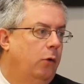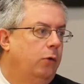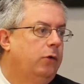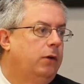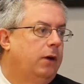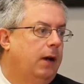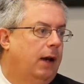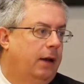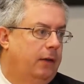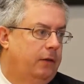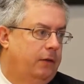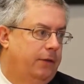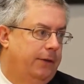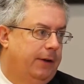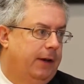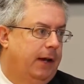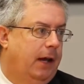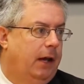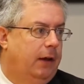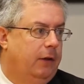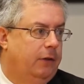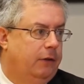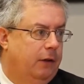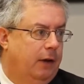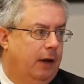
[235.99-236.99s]
own
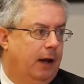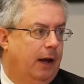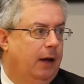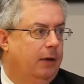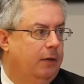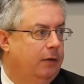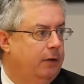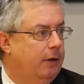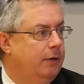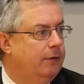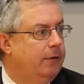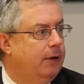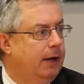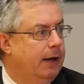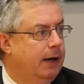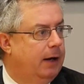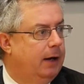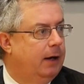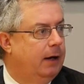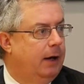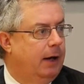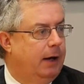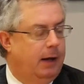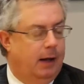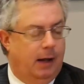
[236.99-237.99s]
classification as of
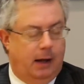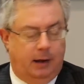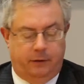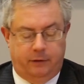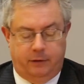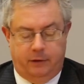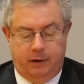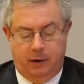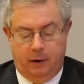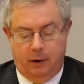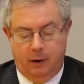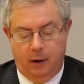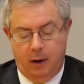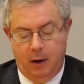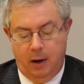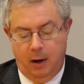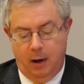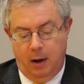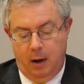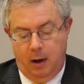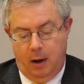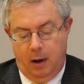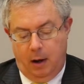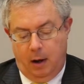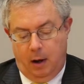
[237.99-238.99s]
late last year,
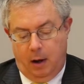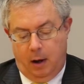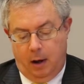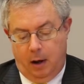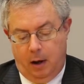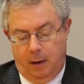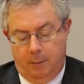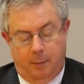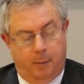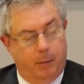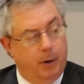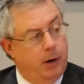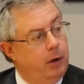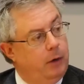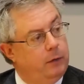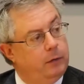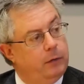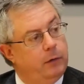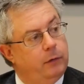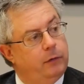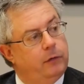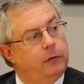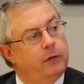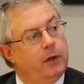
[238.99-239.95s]
but also